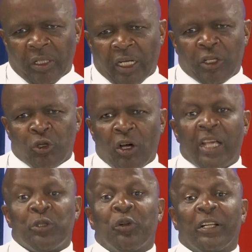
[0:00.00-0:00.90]
Mm. As
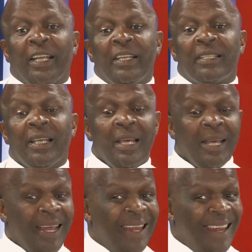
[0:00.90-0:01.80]
long as you raise
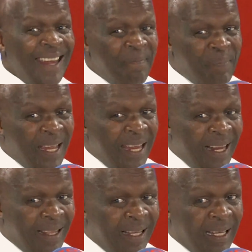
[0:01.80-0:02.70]
a
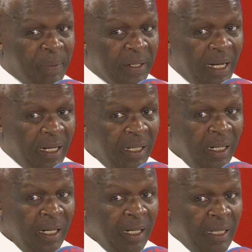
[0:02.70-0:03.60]
healthy capital
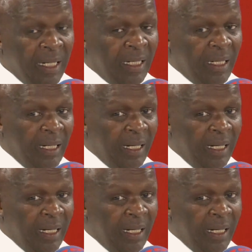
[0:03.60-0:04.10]
that